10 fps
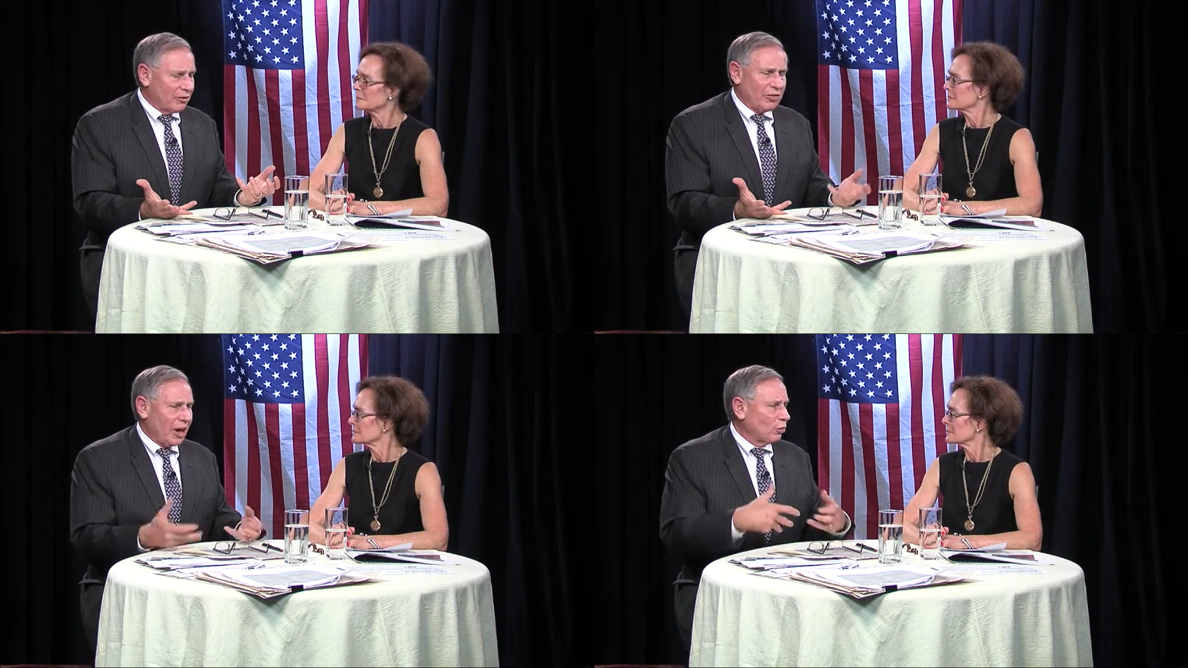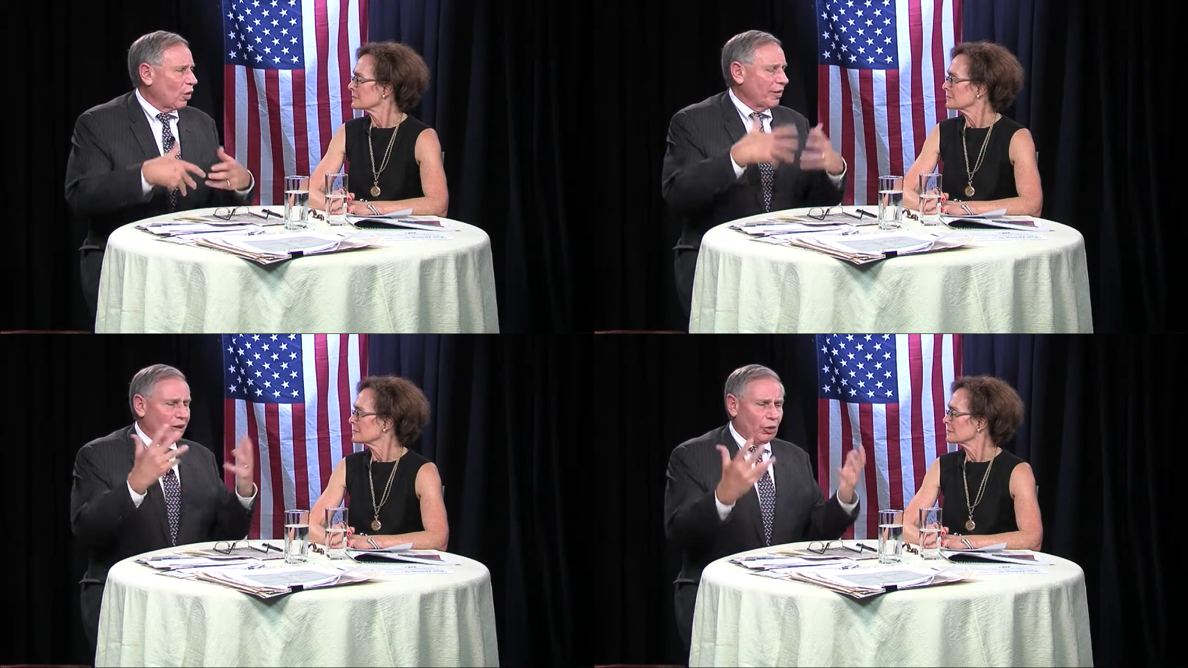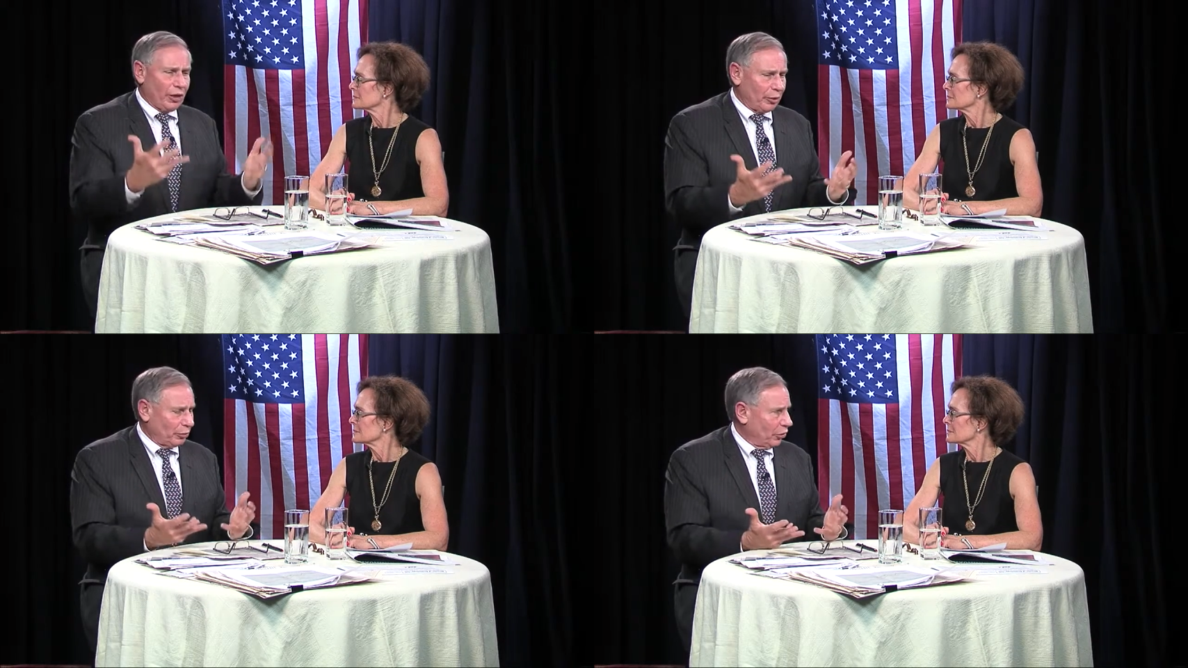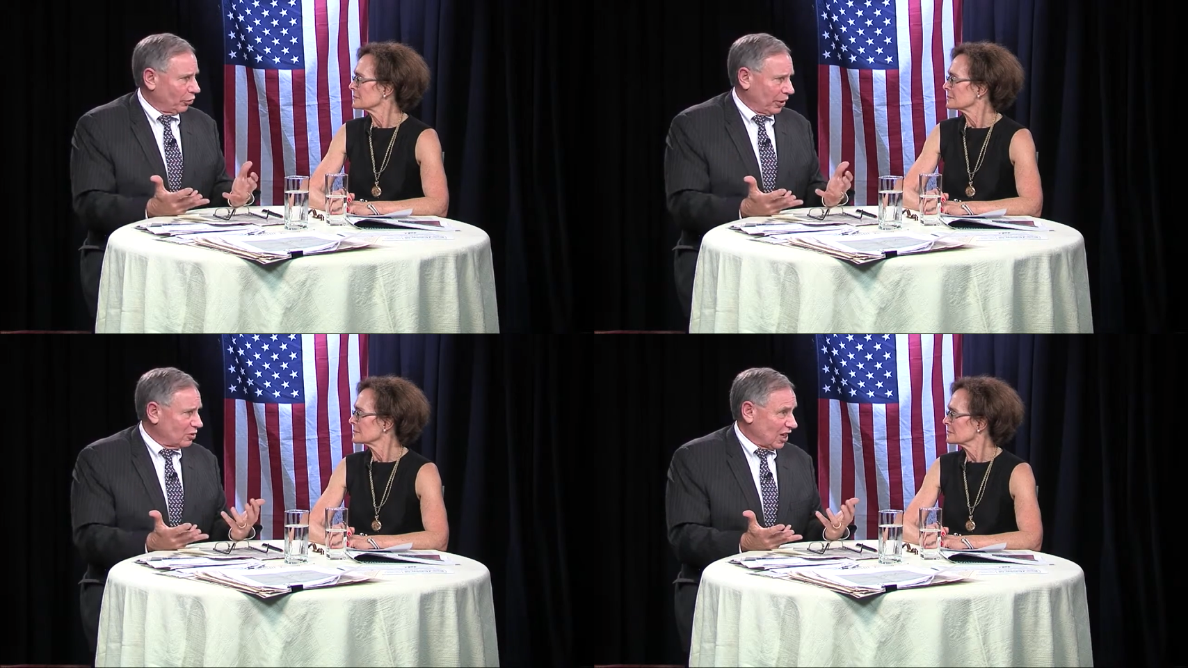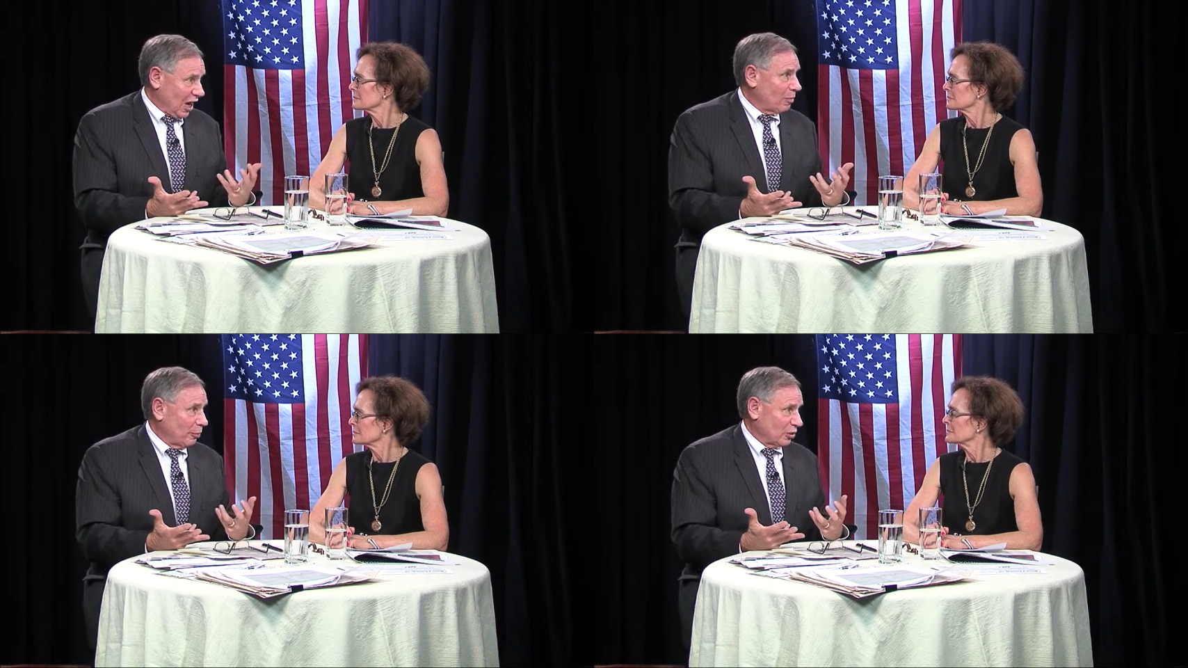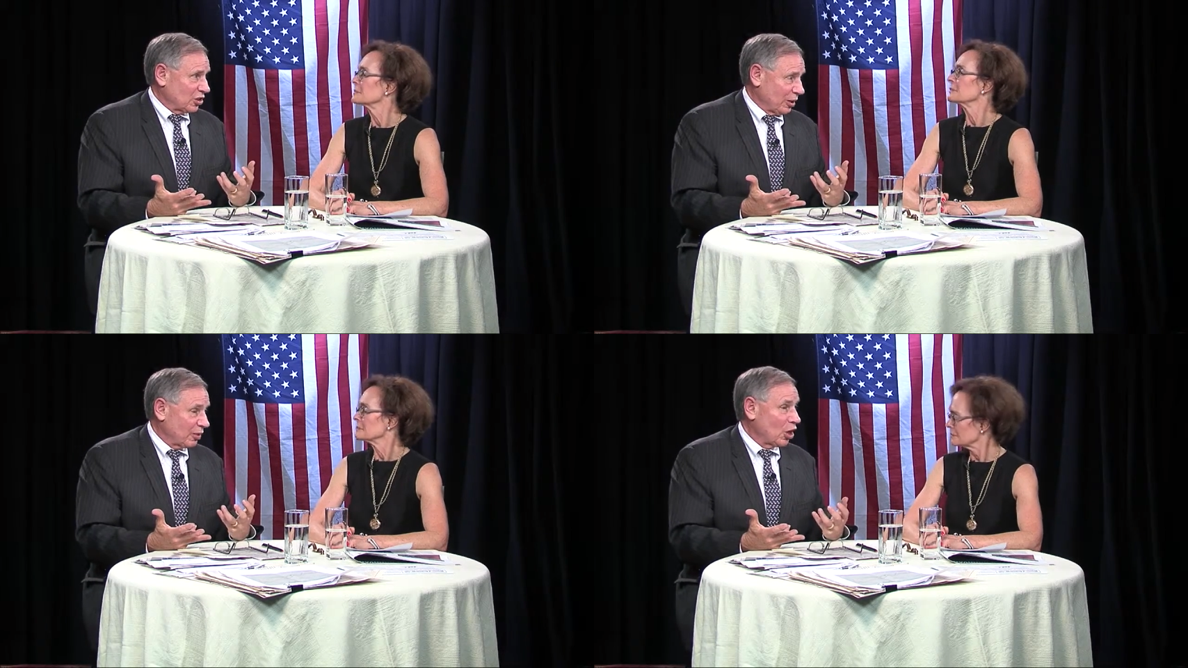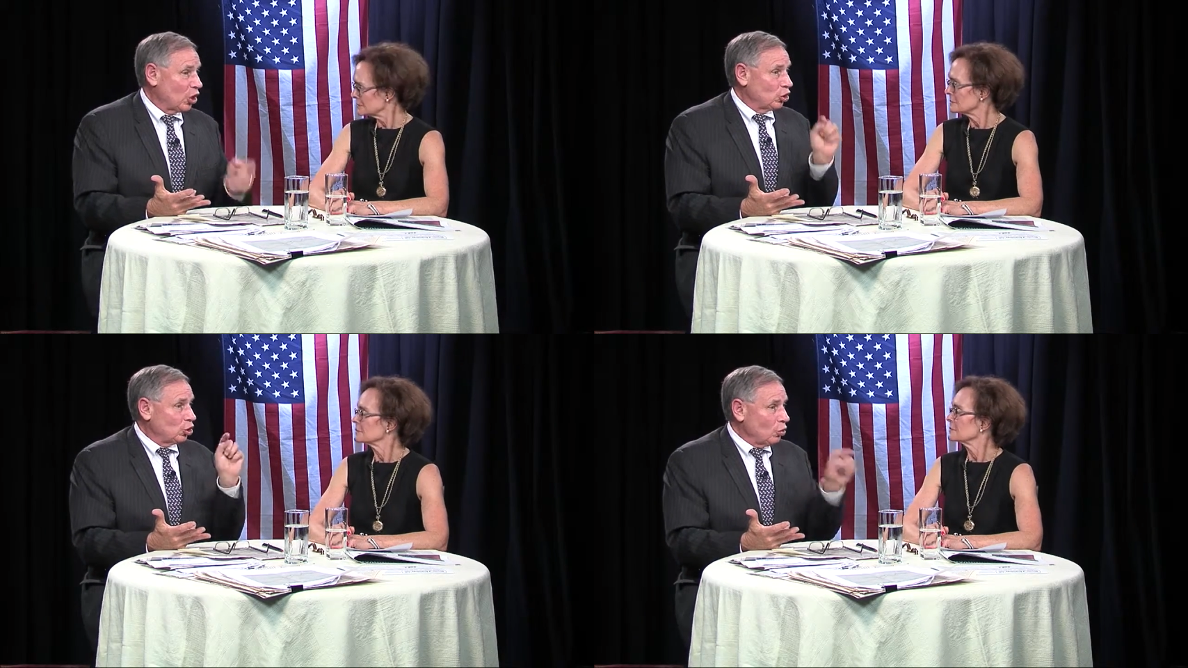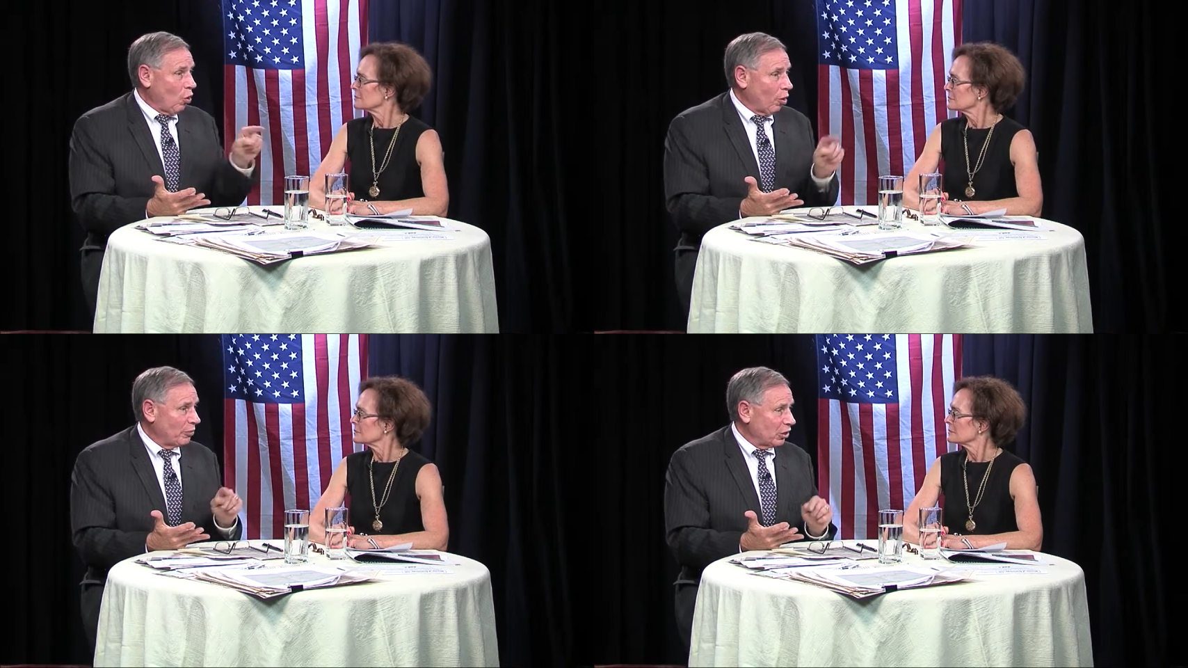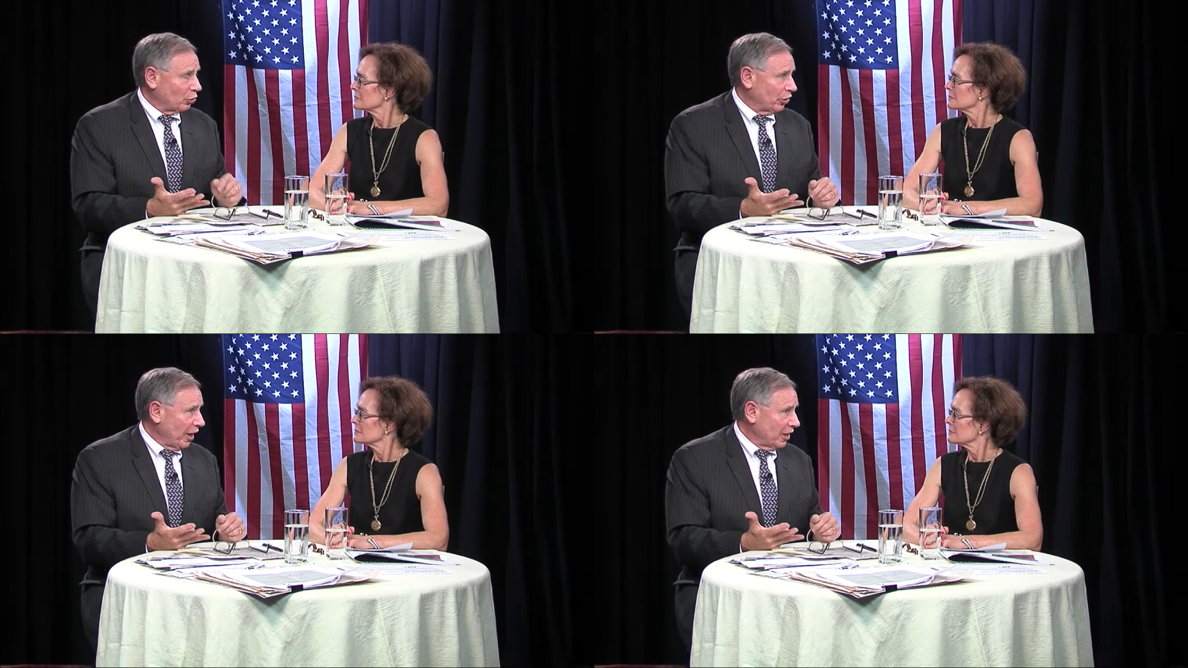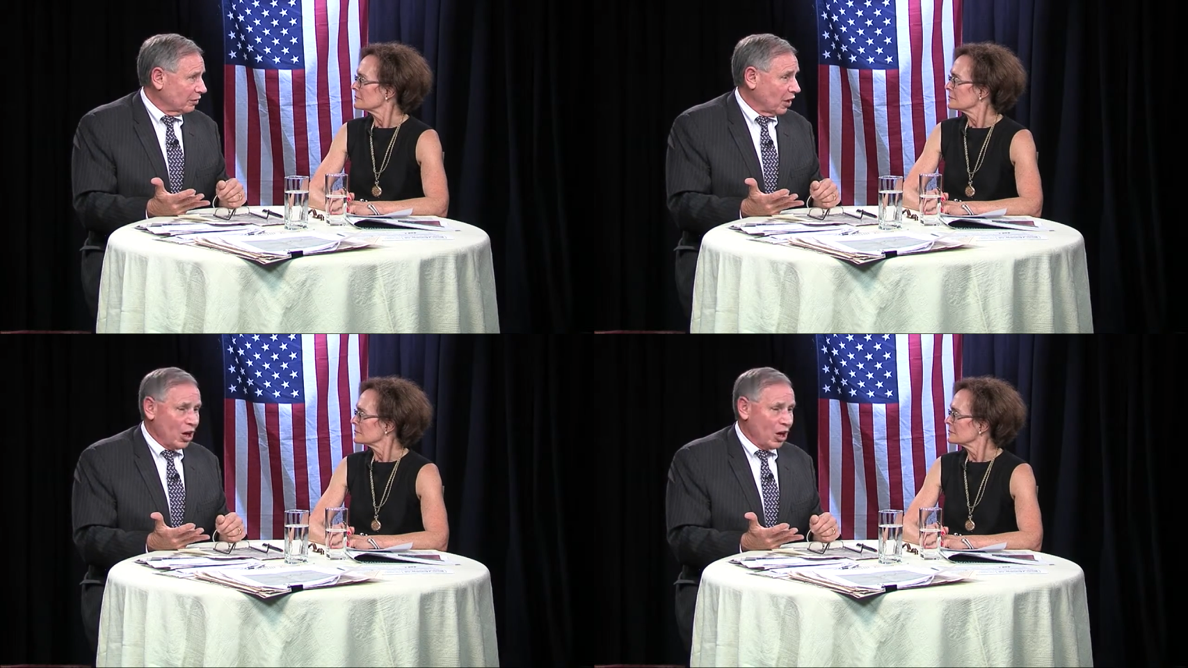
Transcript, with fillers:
Speaker 1: find one of their grant programs, come up with something. You all be creative.